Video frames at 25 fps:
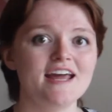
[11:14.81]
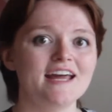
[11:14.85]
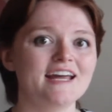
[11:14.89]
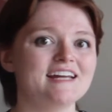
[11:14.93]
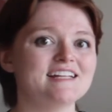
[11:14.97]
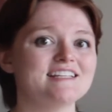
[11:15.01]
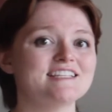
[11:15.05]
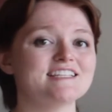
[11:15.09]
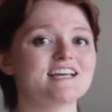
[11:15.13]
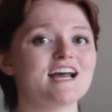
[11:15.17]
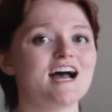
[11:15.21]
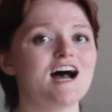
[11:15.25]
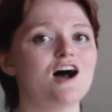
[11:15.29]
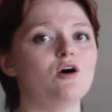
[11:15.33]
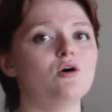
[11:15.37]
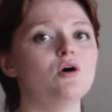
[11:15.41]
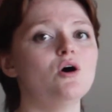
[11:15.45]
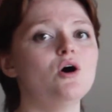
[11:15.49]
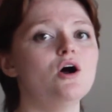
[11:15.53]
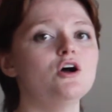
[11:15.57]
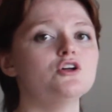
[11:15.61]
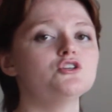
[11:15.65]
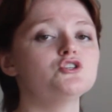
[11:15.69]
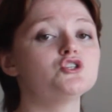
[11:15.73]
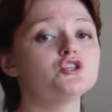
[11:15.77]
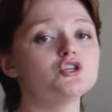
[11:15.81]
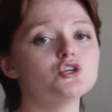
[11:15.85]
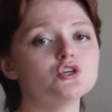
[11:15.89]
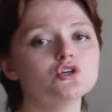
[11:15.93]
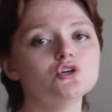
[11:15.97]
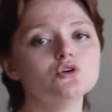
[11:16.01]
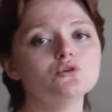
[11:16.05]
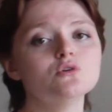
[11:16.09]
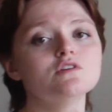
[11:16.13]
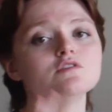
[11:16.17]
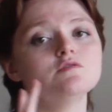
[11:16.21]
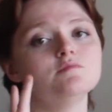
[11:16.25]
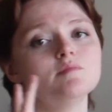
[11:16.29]
It's got
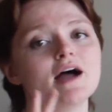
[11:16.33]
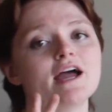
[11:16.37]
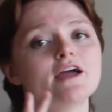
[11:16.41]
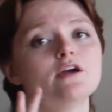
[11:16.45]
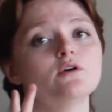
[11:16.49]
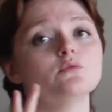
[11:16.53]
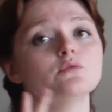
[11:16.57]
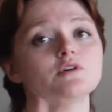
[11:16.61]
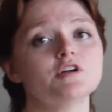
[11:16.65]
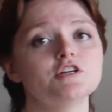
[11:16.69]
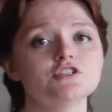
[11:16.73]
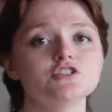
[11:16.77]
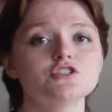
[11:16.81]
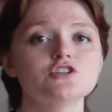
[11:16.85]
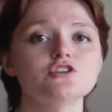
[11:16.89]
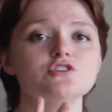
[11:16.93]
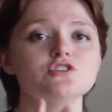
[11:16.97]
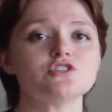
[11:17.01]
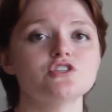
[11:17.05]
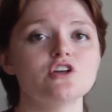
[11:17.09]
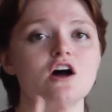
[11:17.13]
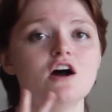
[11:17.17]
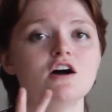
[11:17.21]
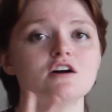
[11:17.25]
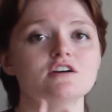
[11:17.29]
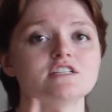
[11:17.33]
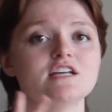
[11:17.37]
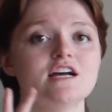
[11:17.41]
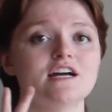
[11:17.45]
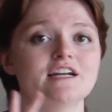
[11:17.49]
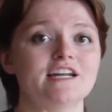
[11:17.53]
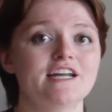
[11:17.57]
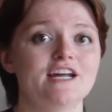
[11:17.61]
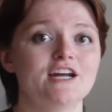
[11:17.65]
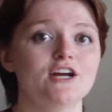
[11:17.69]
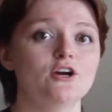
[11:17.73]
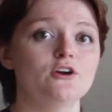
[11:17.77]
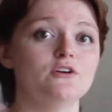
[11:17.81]
2 of my original songs
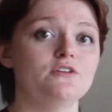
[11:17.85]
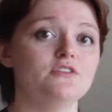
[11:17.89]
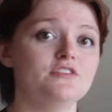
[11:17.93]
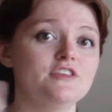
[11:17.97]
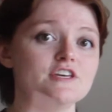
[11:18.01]
on here,